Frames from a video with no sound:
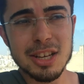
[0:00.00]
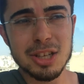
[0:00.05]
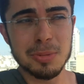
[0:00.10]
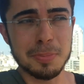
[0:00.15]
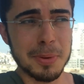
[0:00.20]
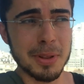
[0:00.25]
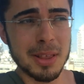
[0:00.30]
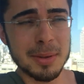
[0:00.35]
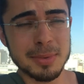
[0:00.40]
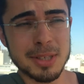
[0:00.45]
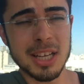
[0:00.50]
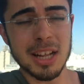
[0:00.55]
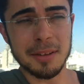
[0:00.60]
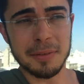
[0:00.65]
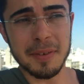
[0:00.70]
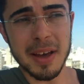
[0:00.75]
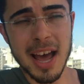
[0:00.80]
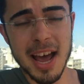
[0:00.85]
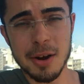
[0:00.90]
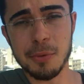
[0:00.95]
to put
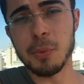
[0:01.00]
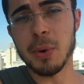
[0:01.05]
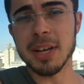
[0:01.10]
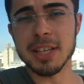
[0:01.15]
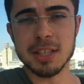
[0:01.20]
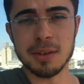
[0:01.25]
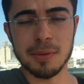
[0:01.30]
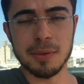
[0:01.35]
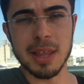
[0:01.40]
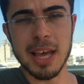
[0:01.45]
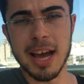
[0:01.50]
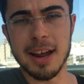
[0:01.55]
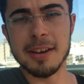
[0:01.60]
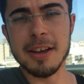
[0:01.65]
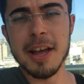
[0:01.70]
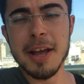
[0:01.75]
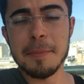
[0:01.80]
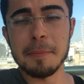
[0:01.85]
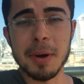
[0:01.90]
themselves at risk for that.